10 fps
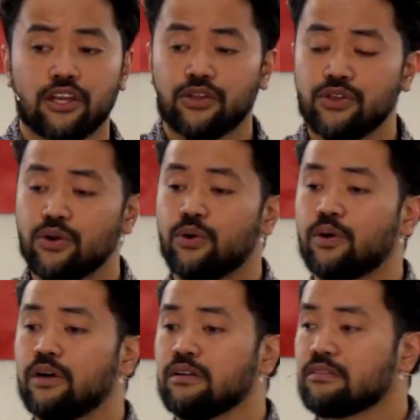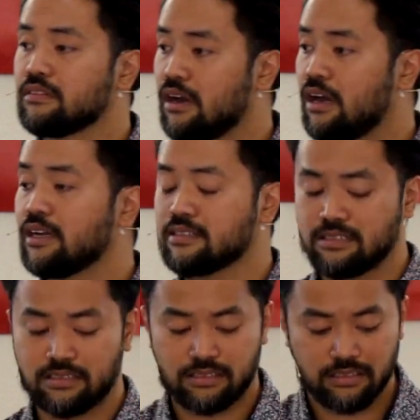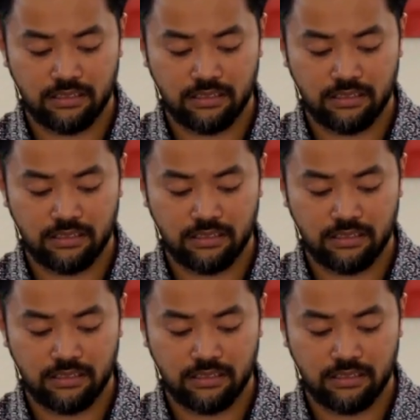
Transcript: your thoughts.